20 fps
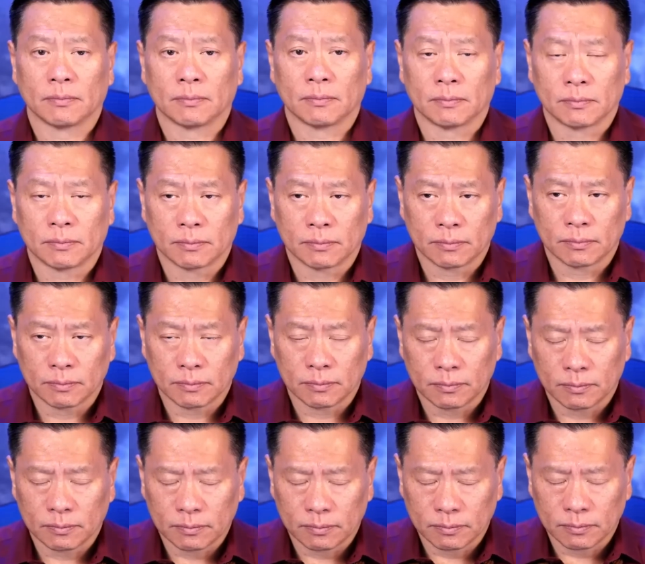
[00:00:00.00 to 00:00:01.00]

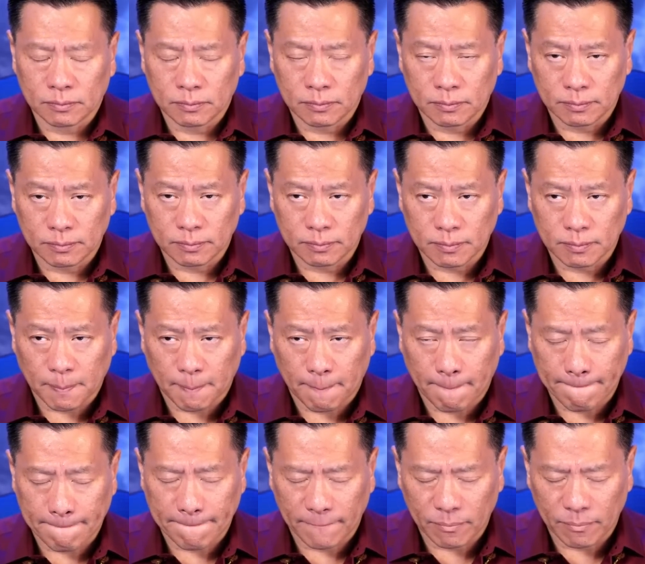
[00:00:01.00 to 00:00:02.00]

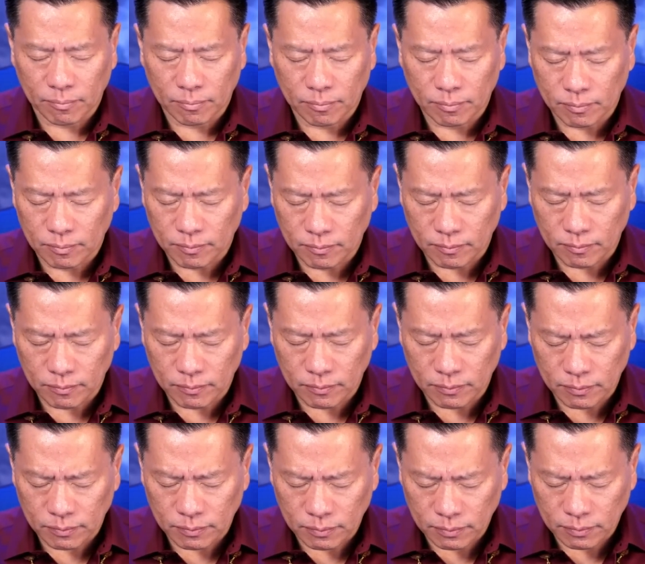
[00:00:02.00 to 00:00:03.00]

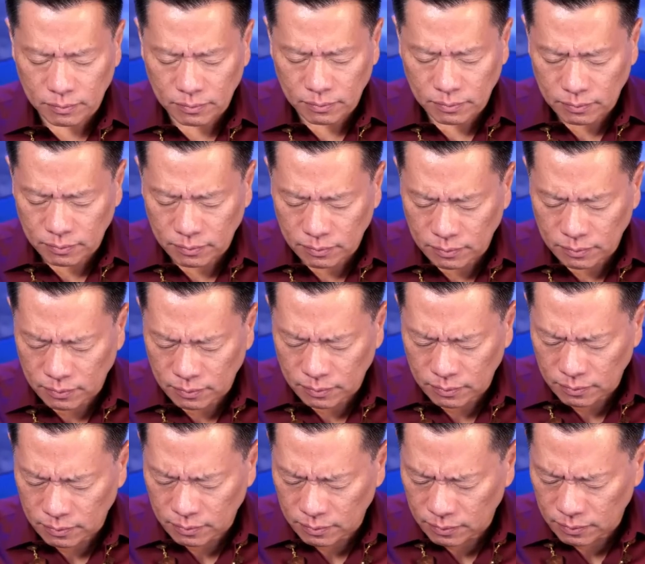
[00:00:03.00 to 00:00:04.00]

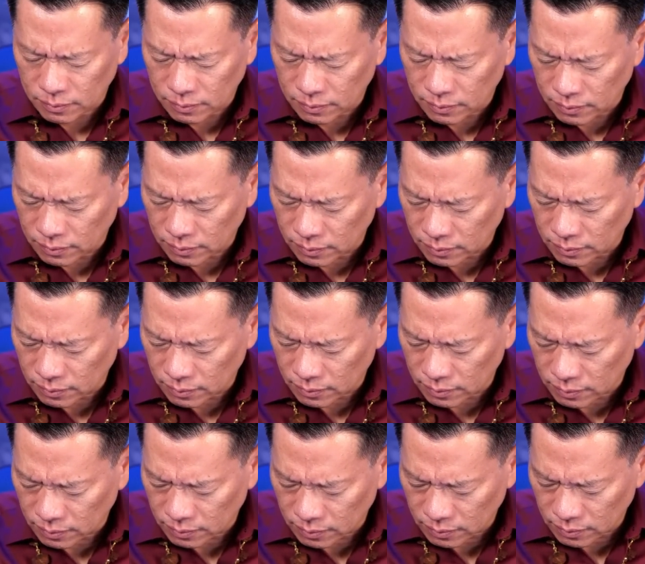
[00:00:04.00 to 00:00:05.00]

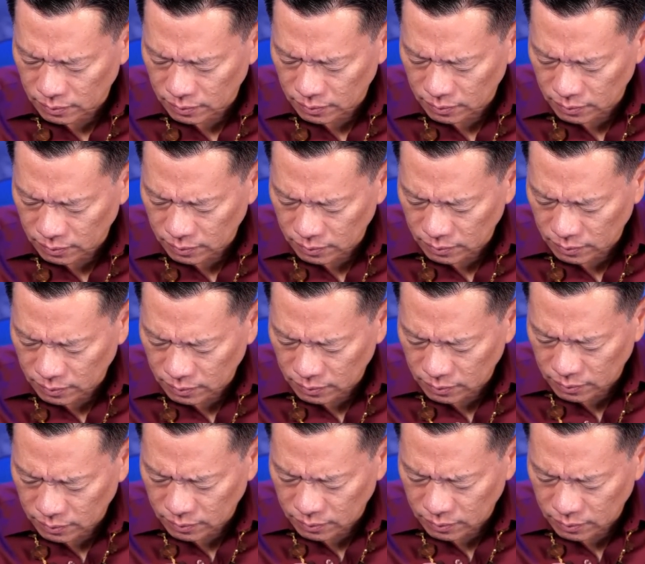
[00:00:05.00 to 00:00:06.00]

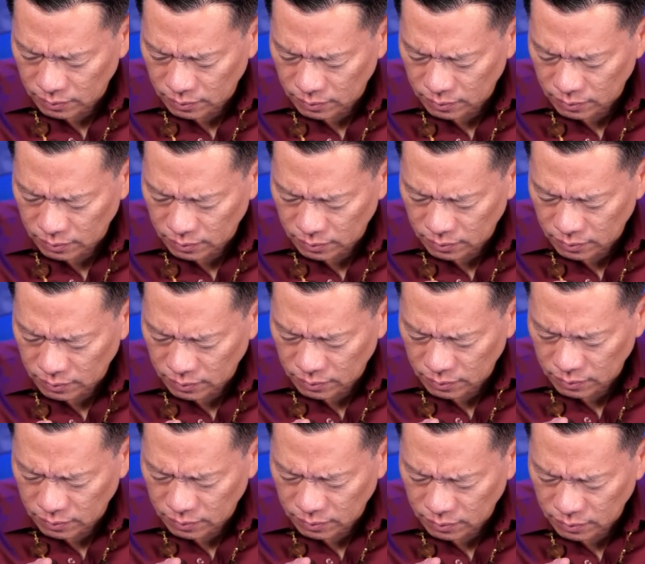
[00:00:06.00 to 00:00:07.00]

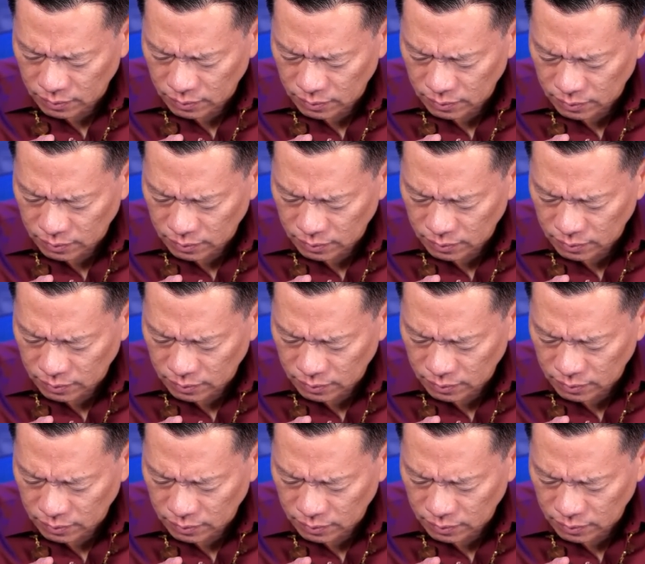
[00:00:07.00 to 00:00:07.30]
(silence)